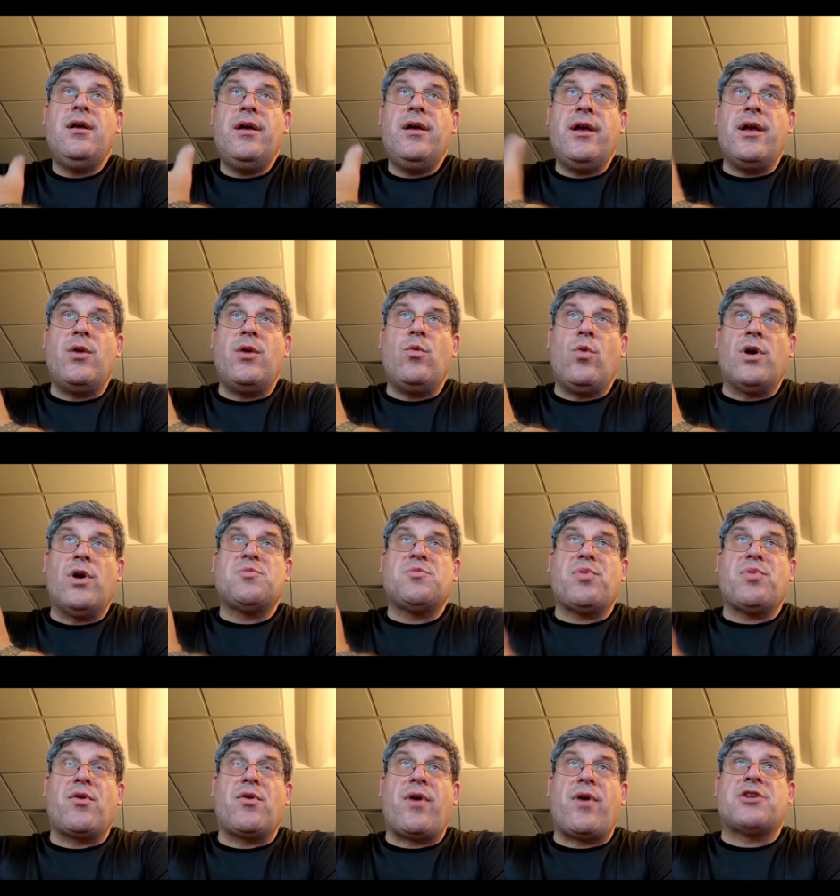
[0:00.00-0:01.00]
in one's
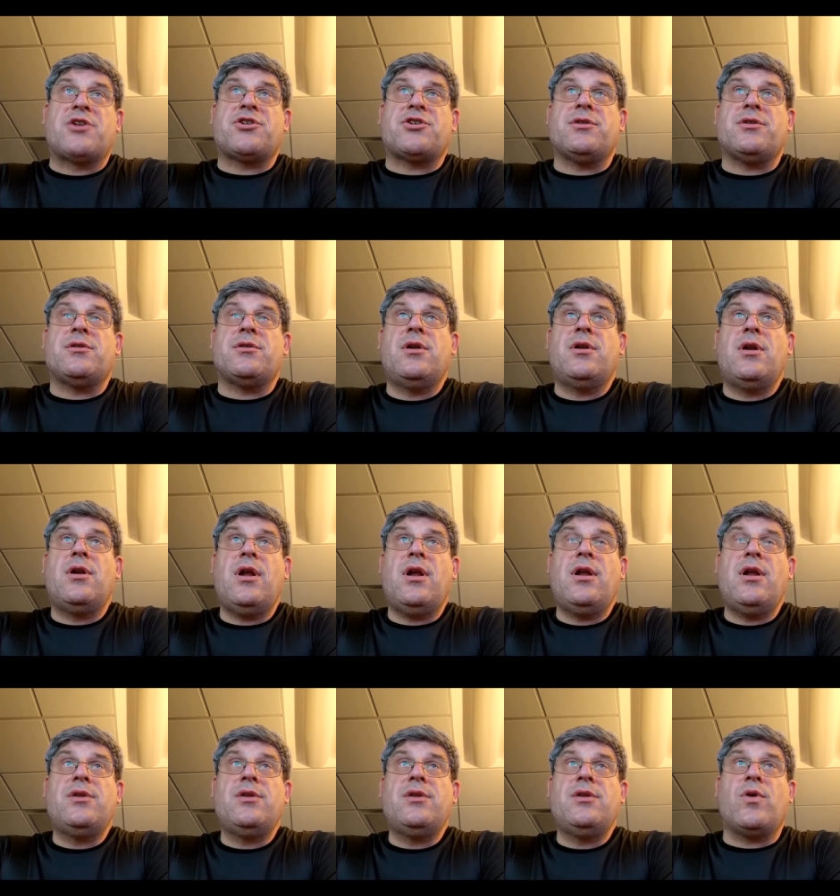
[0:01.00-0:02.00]
progression
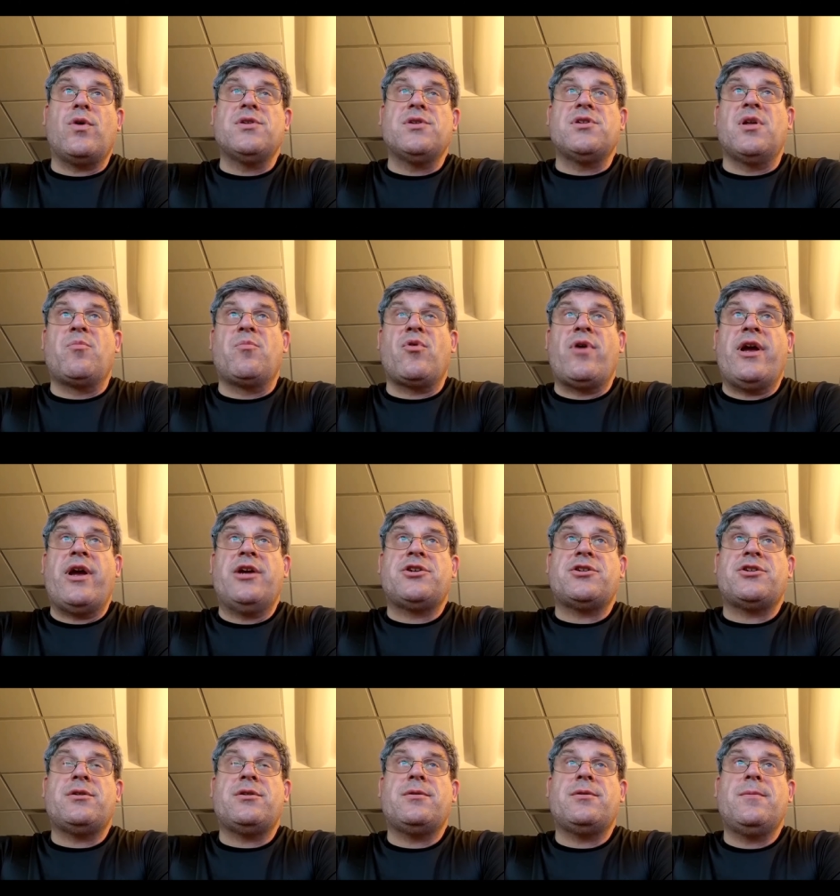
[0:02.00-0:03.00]
towards
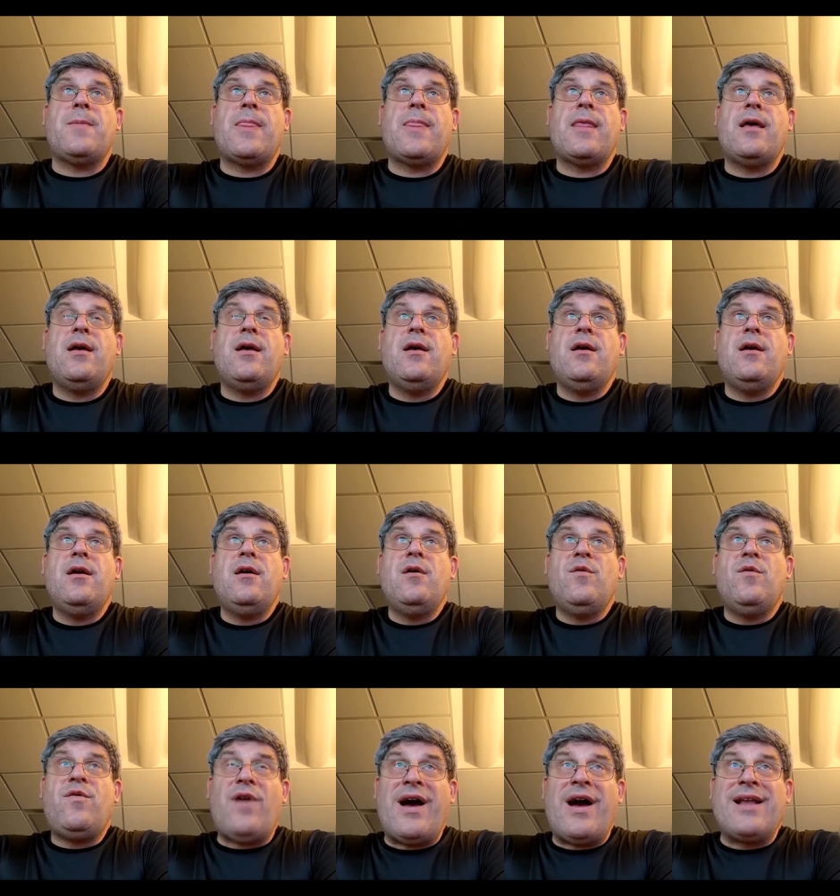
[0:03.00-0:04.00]
liberation.
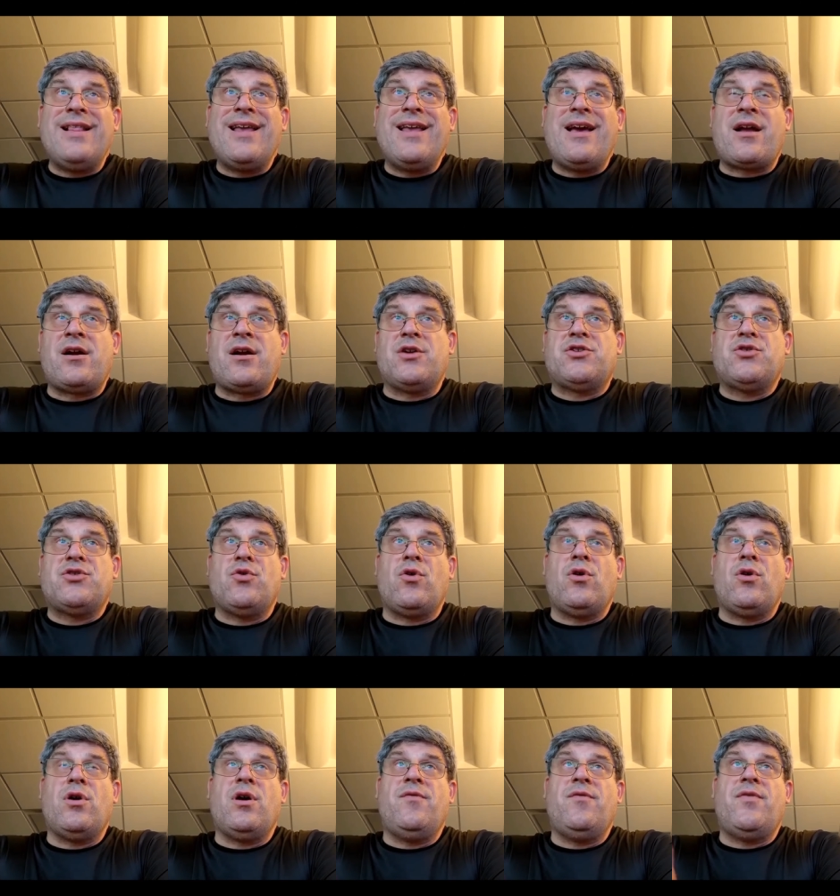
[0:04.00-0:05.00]
Finally, on our
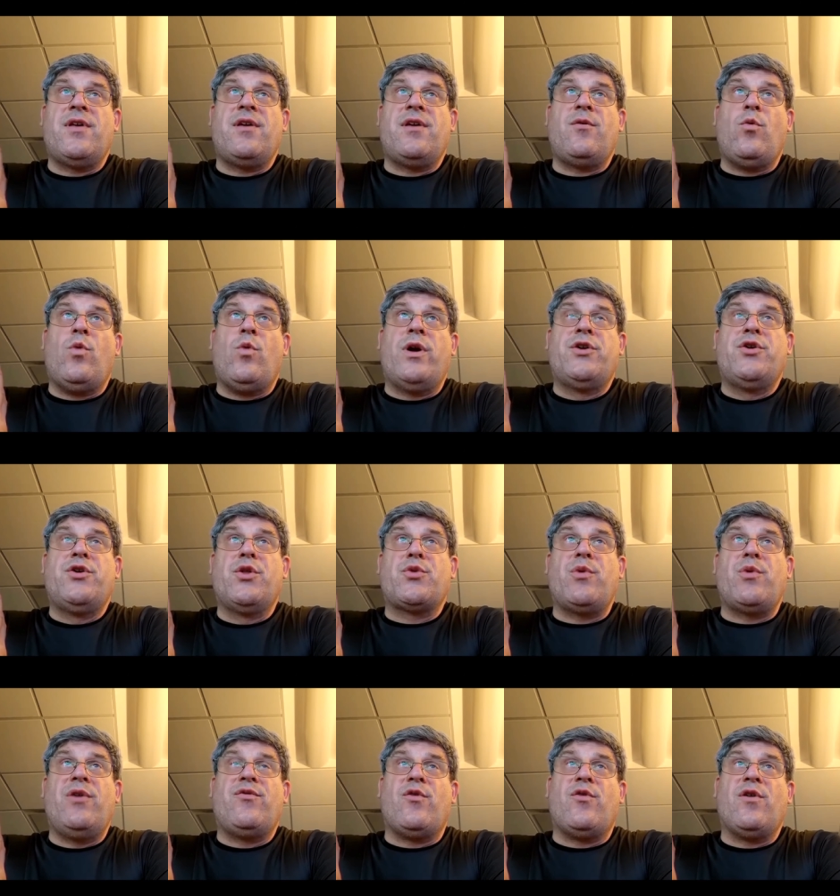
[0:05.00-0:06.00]
tour of the one, two,
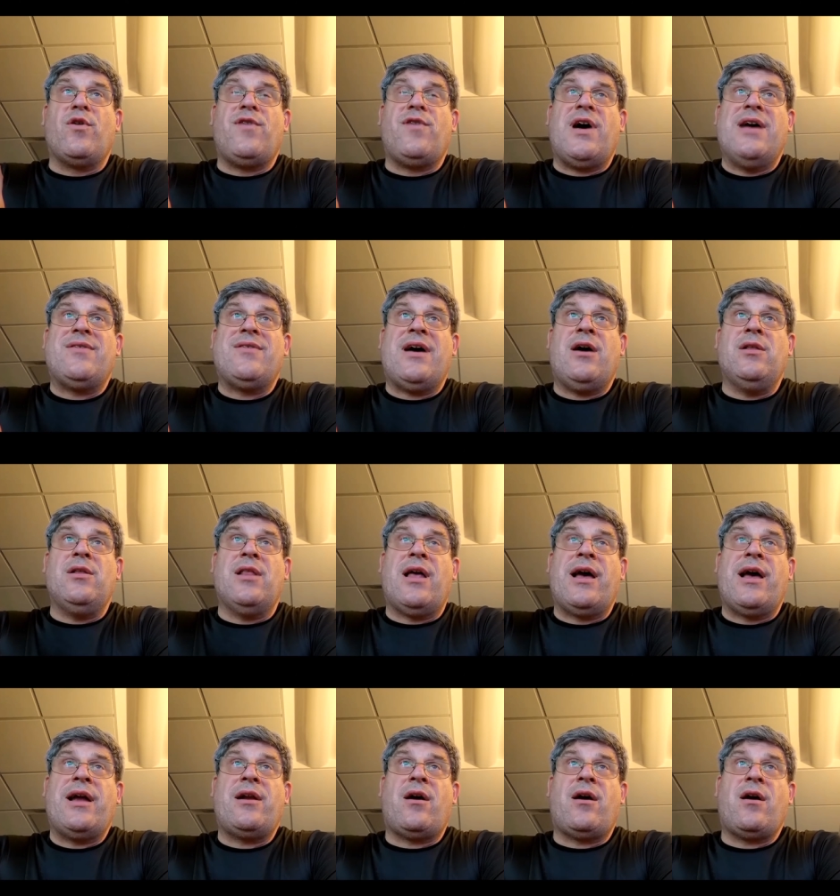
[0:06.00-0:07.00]
three, four, five
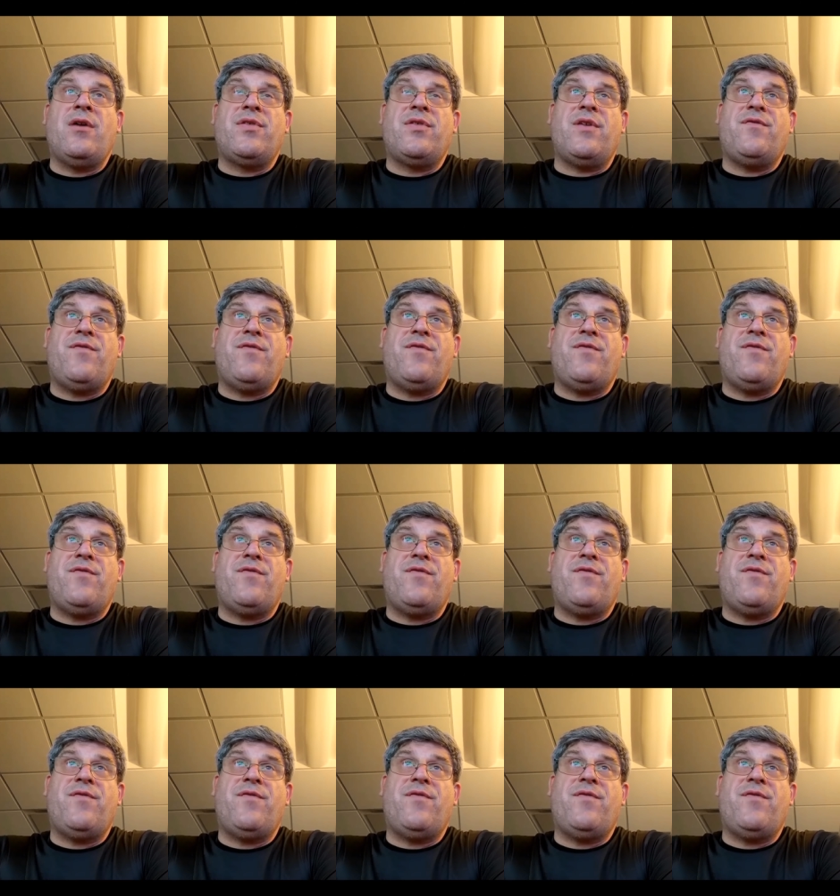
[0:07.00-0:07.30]
outline are the